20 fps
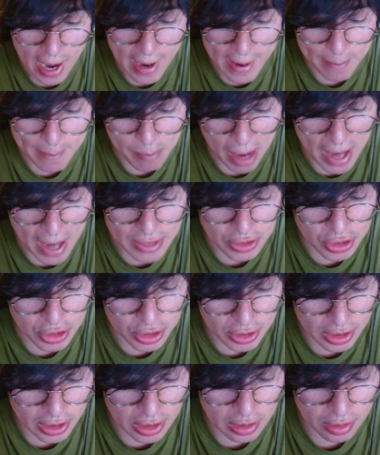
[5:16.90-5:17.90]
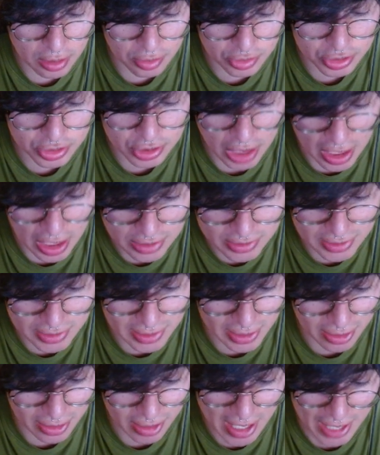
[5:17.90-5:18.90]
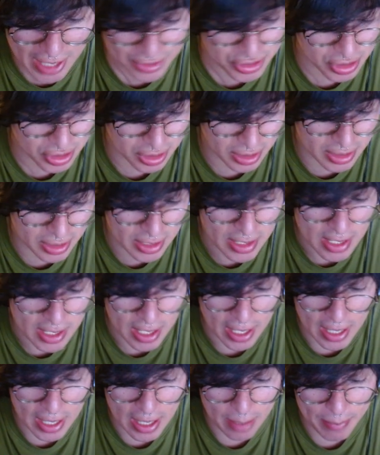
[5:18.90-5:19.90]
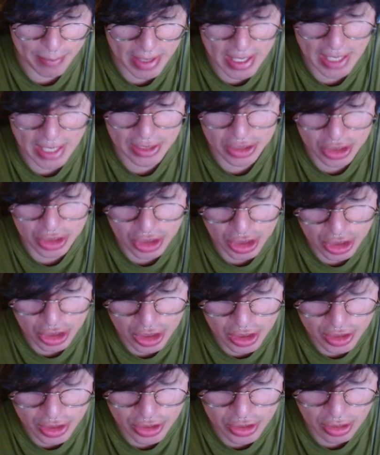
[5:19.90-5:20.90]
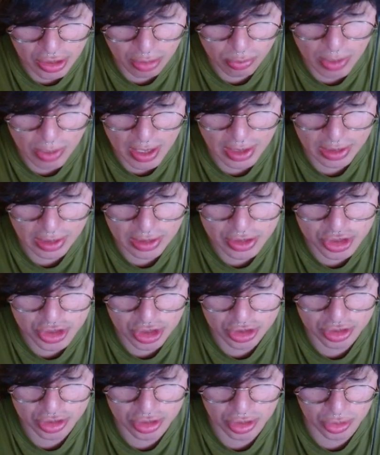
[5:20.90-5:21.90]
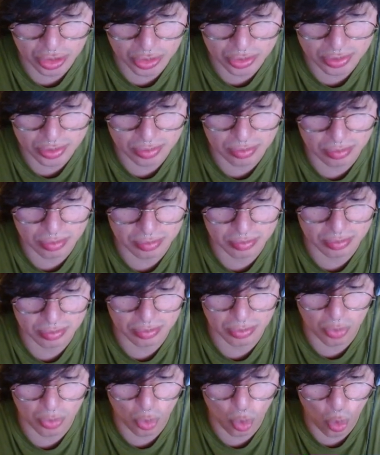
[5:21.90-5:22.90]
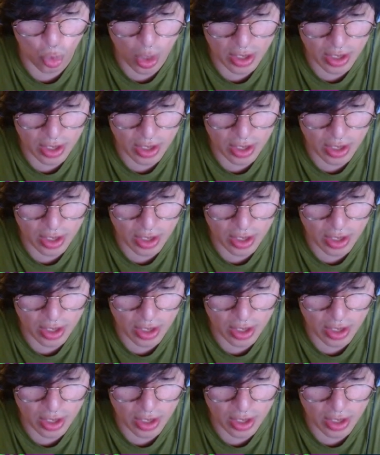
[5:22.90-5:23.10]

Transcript: I could get a little saucy here actually, and I could theoretically just use one